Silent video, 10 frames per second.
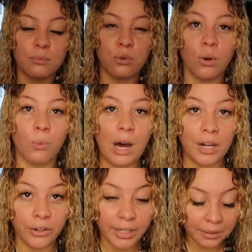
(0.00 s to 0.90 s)
more
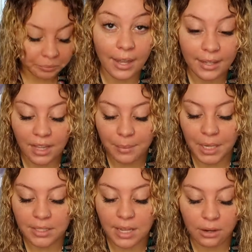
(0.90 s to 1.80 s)
watery. I like that
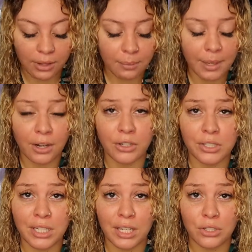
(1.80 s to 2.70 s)
because I don't like my
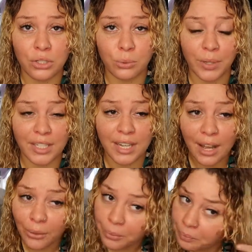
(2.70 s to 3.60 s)
curls to get too way down.